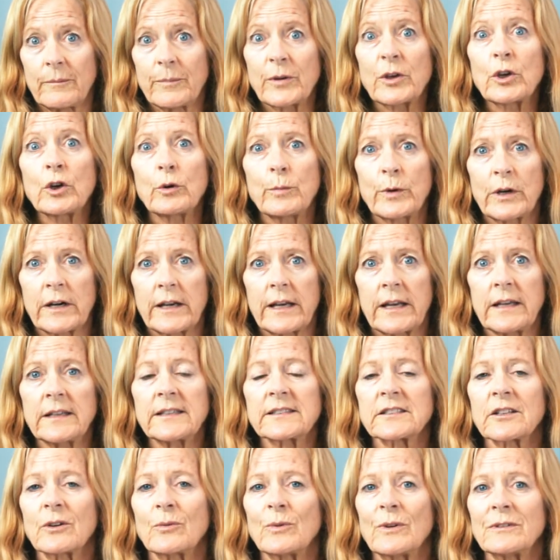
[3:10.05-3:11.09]
puberty,
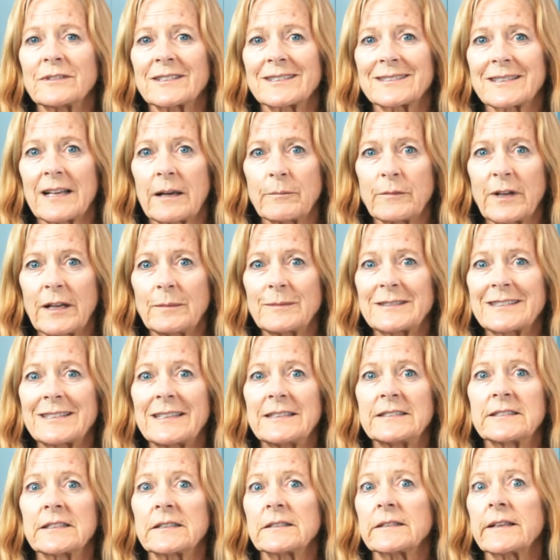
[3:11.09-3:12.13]
so we'll sometimes see
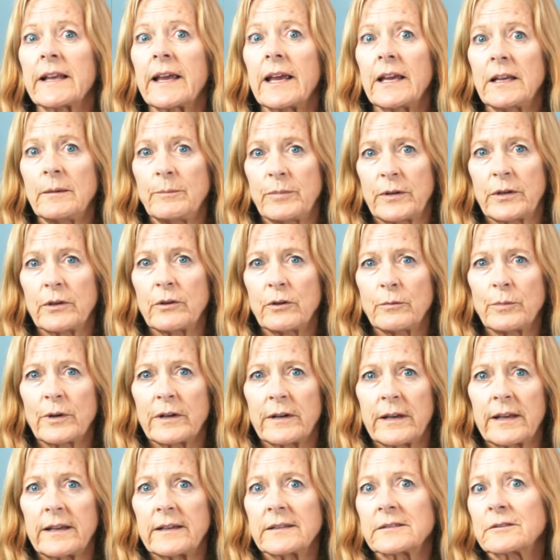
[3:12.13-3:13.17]
delayed puberty.